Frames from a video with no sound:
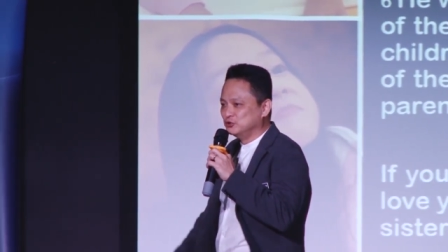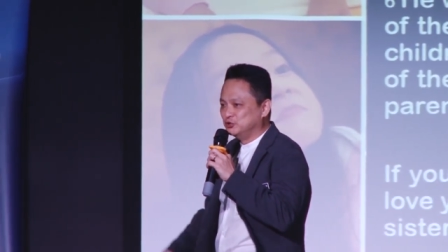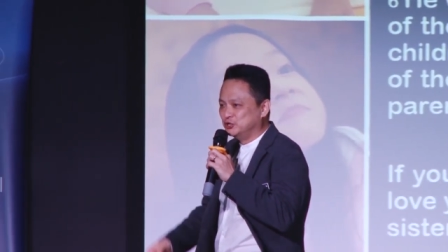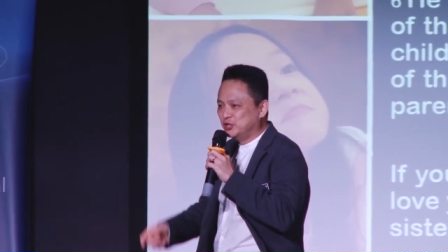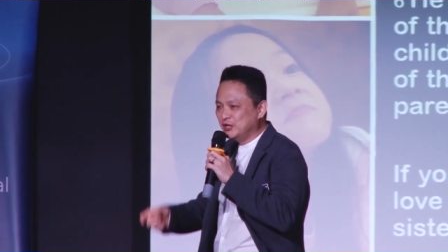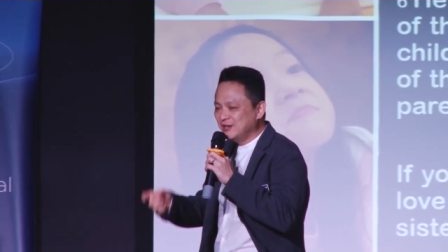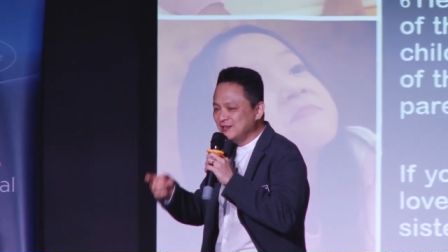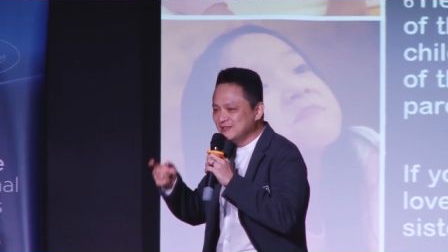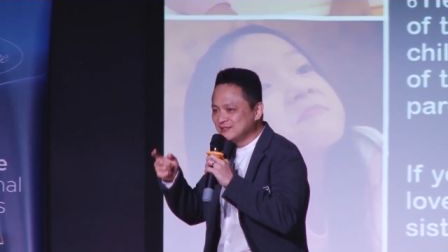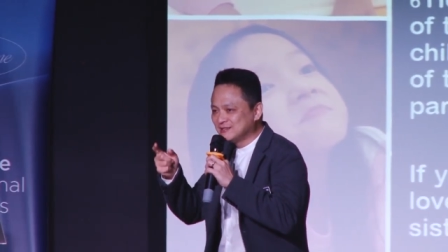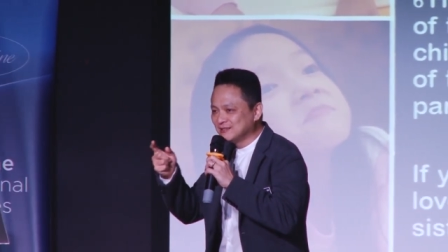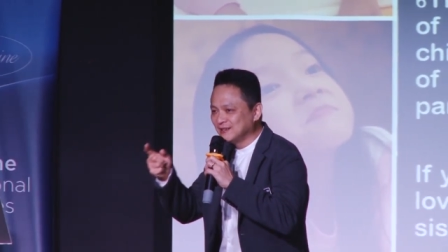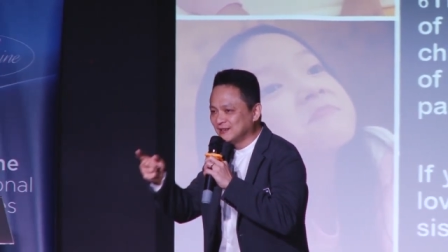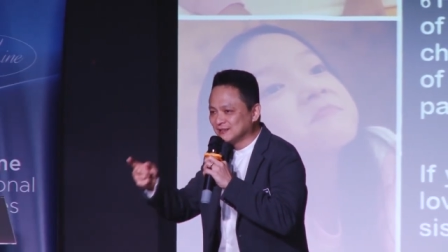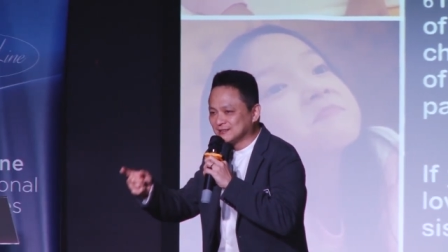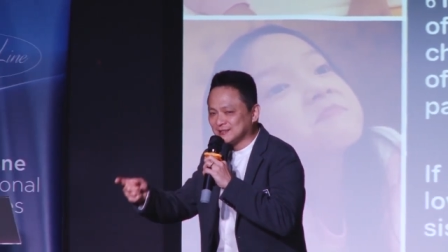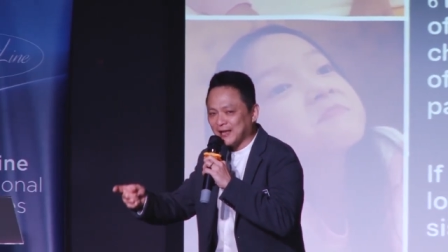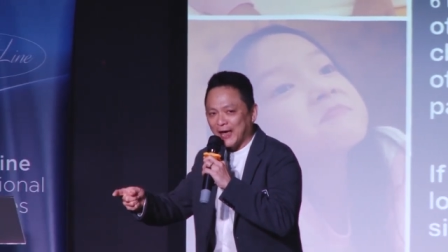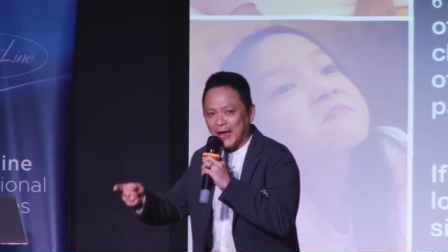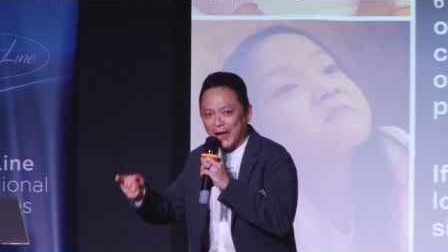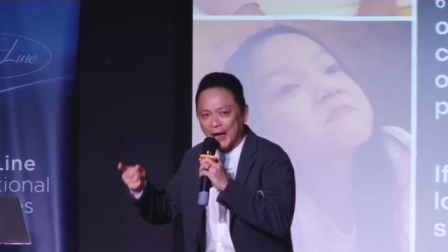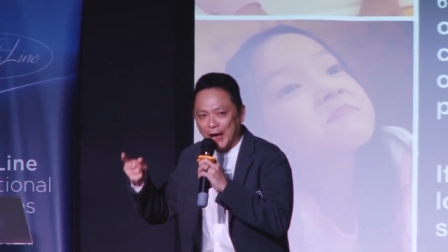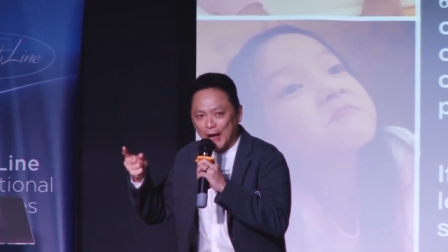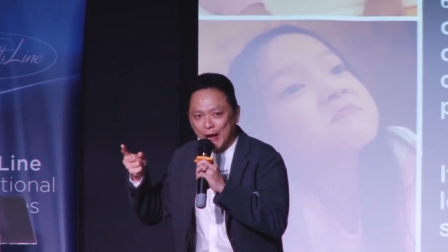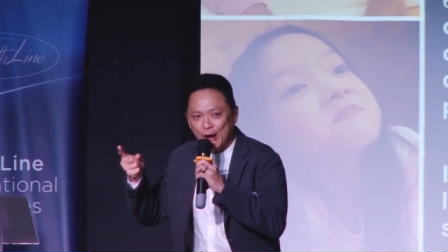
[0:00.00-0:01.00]

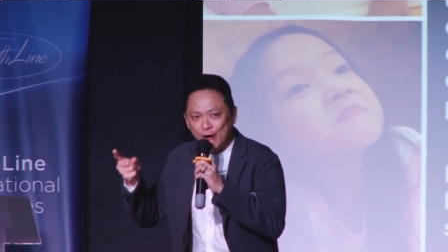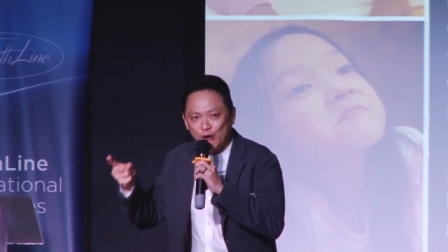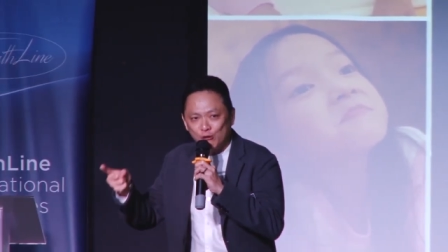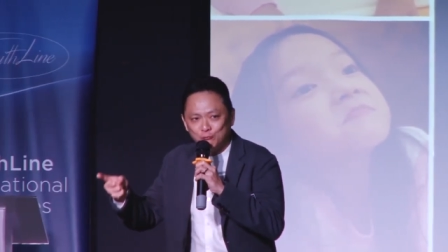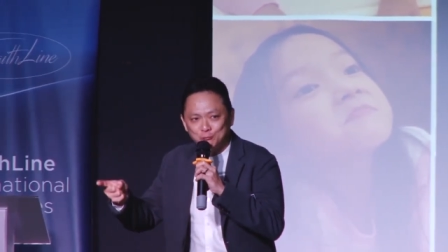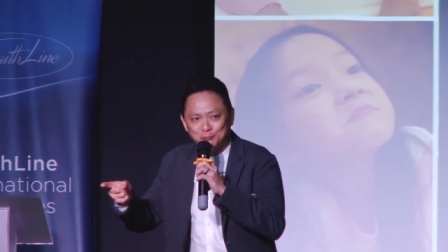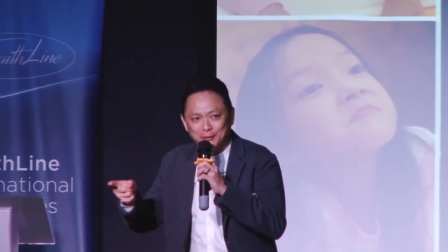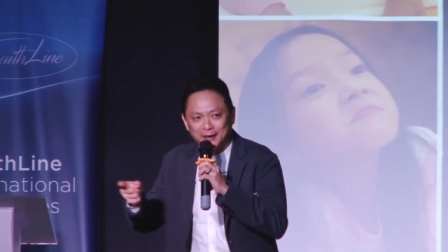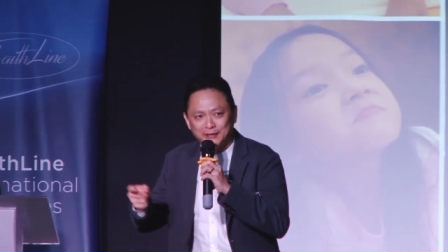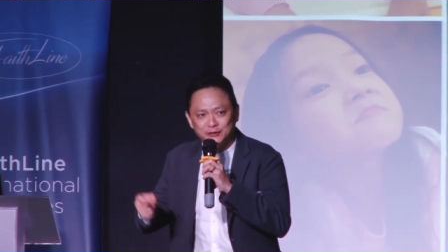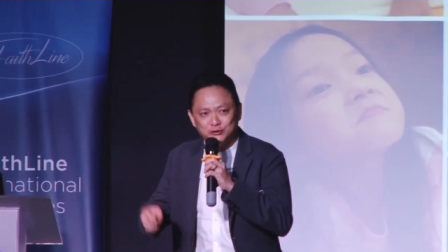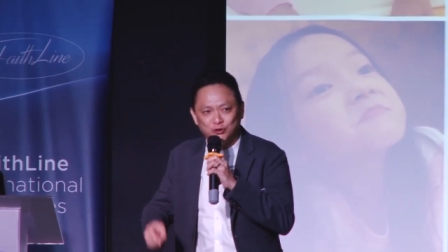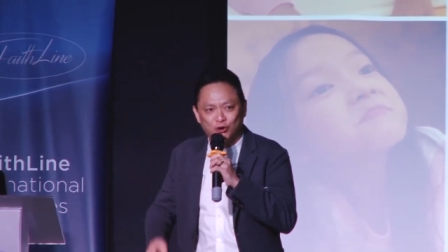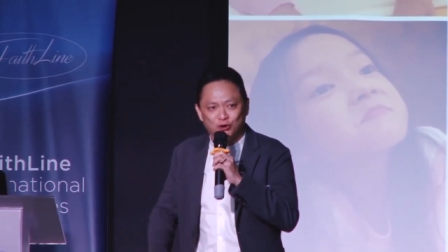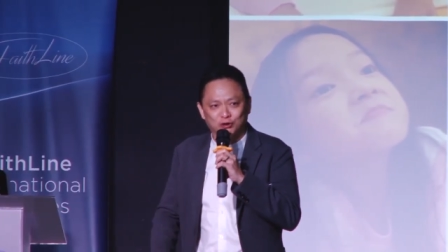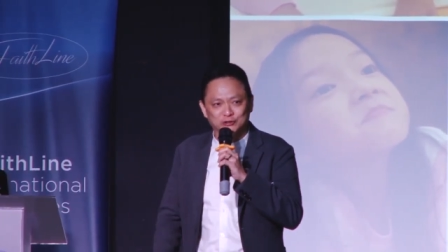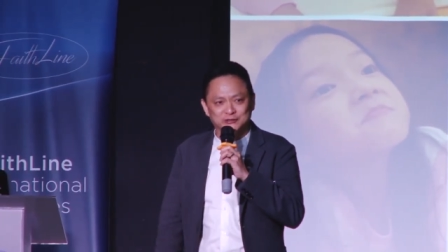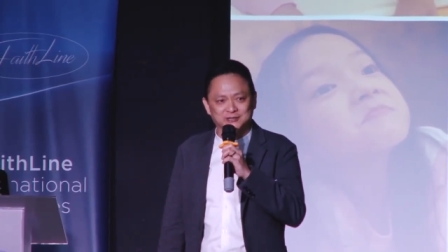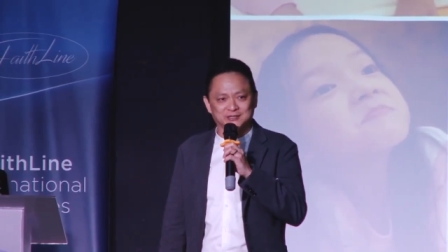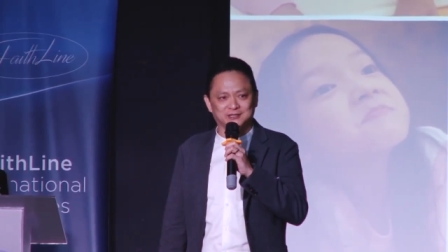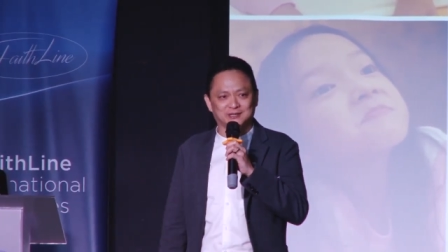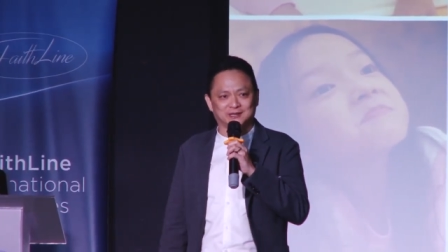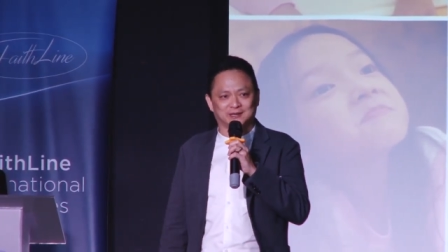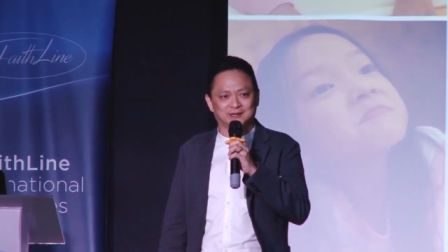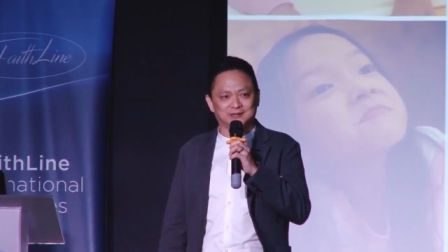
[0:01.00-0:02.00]
Jesus, help my
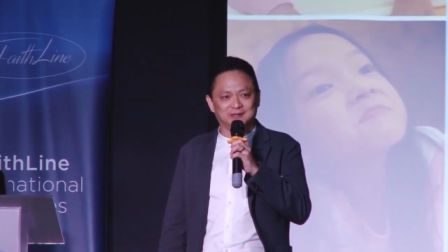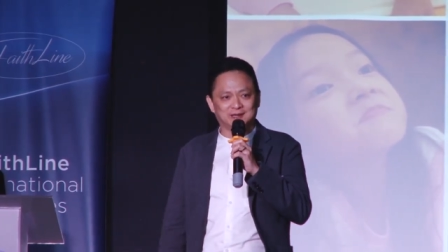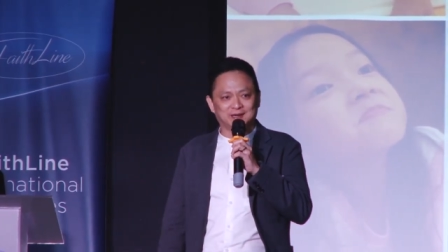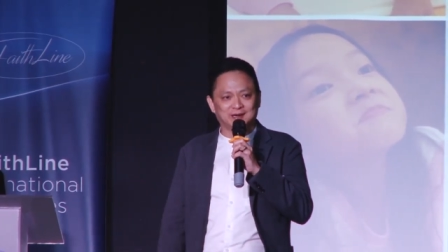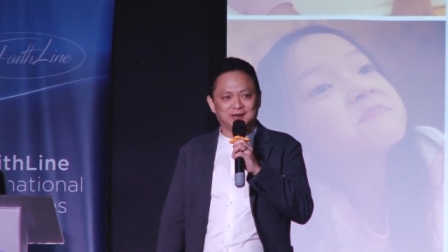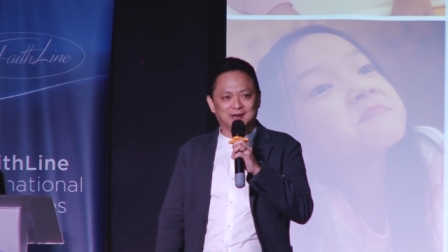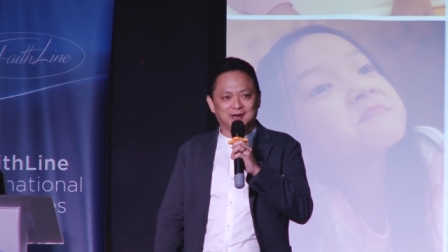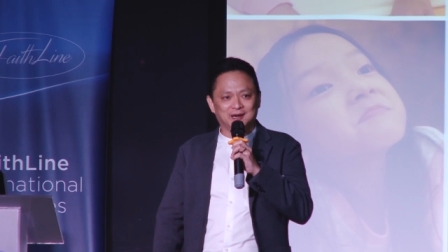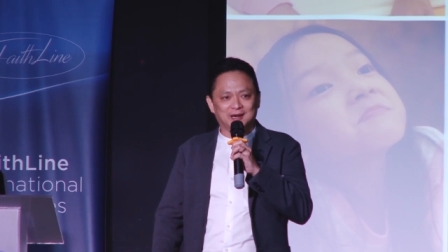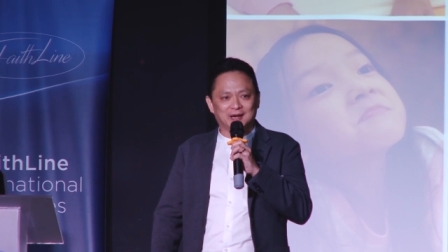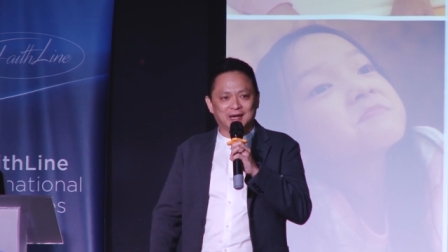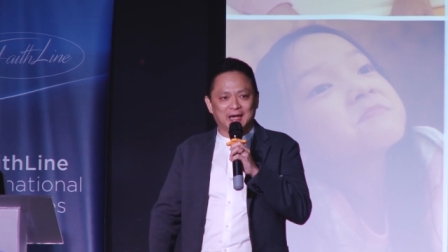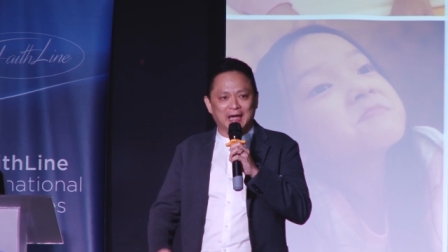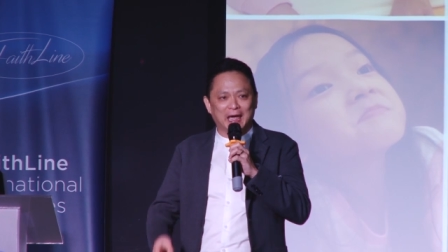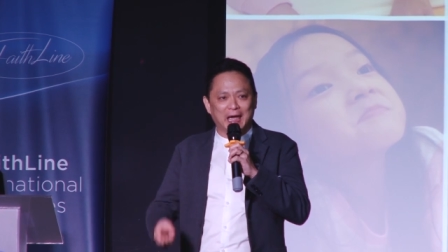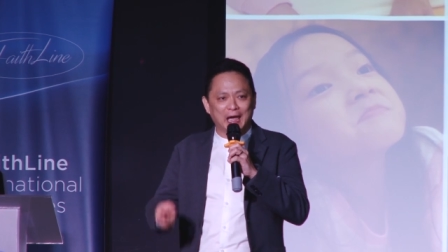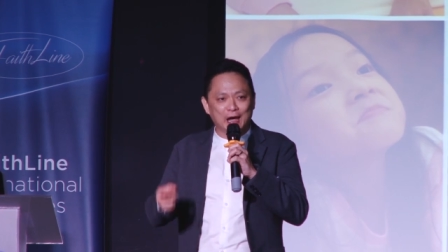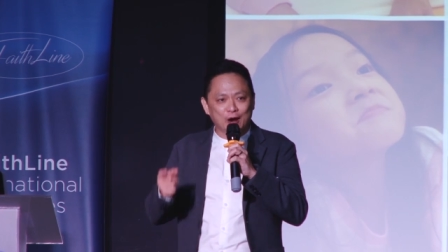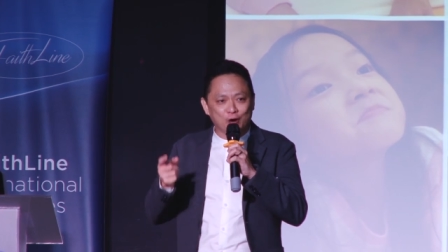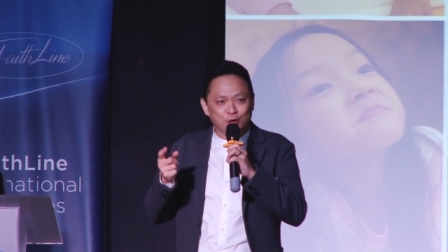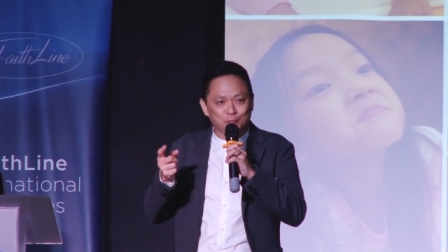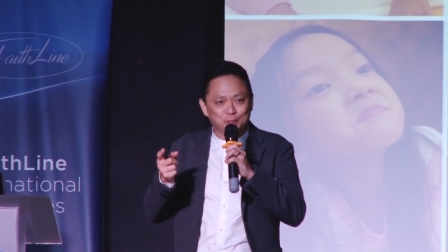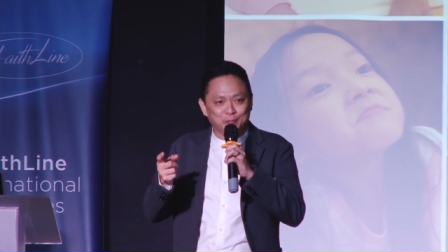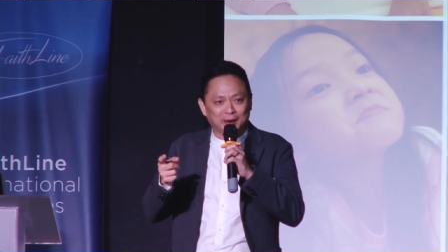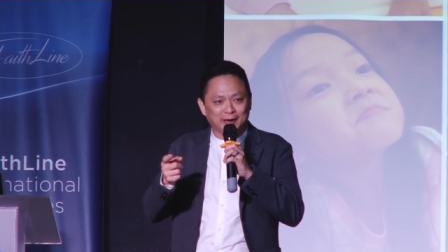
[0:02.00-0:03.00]
daughter.
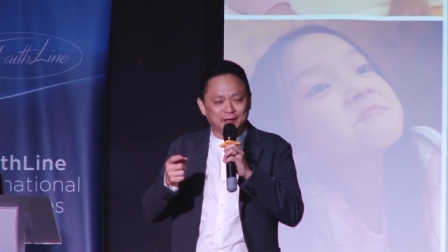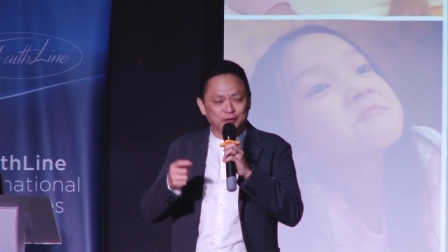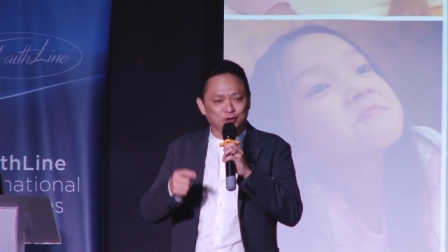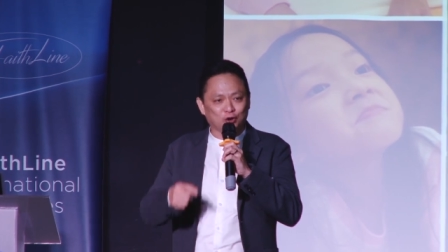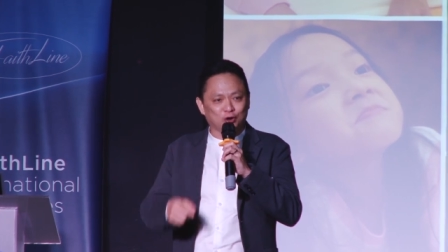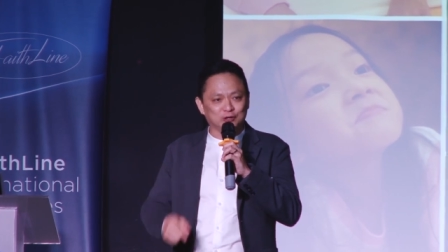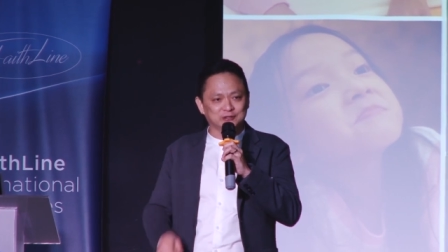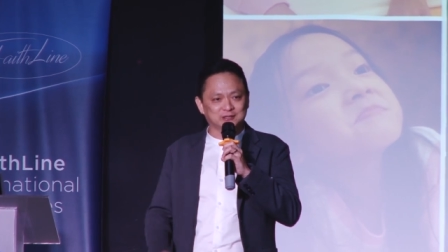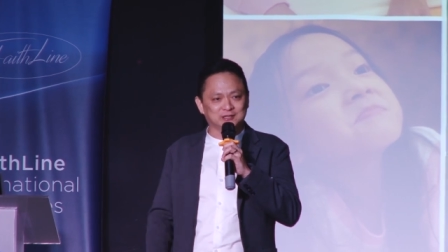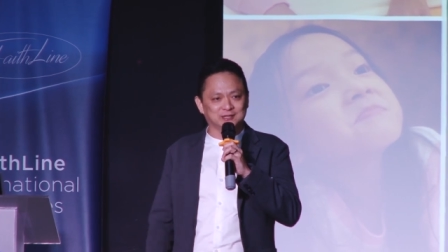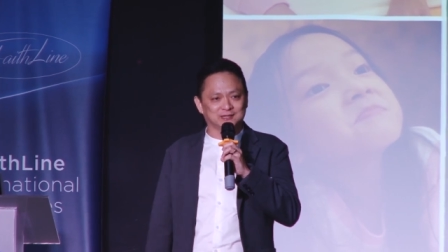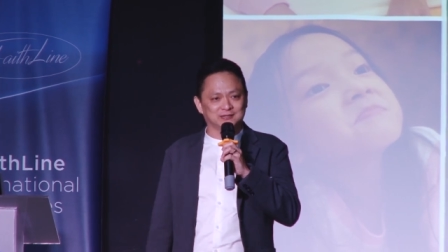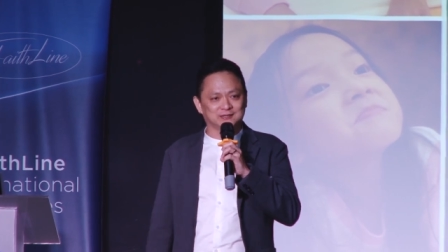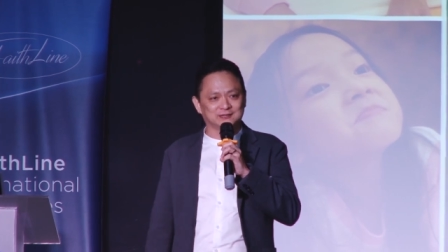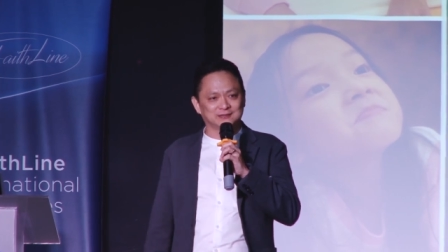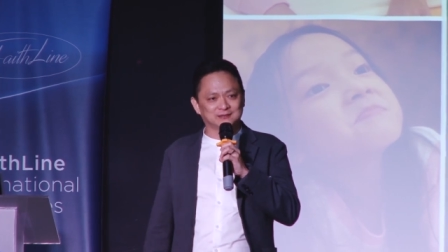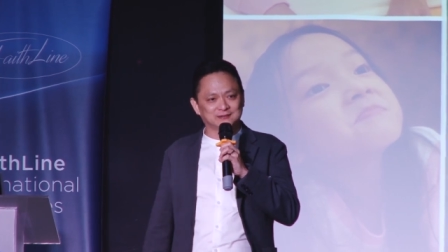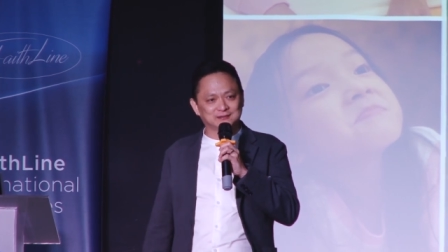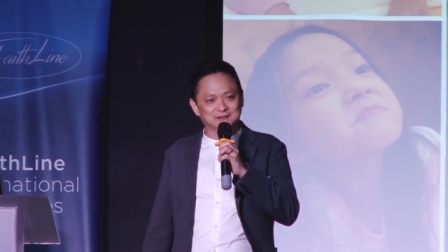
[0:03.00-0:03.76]
Help my daughter.